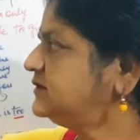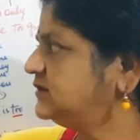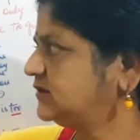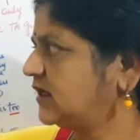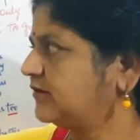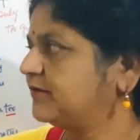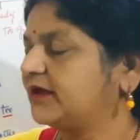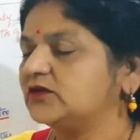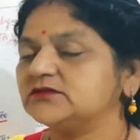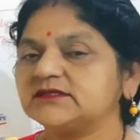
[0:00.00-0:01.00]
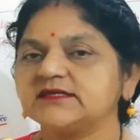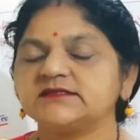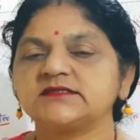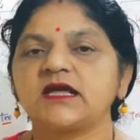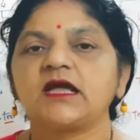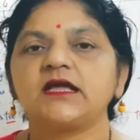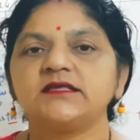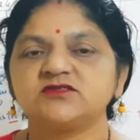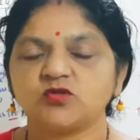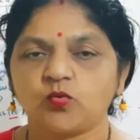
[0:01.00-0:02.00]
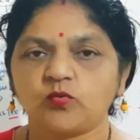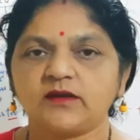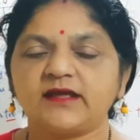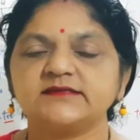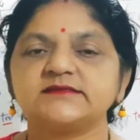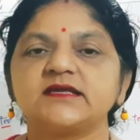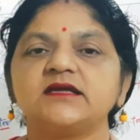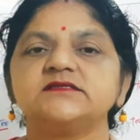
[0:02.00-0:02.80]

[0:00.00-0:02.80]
This process is known as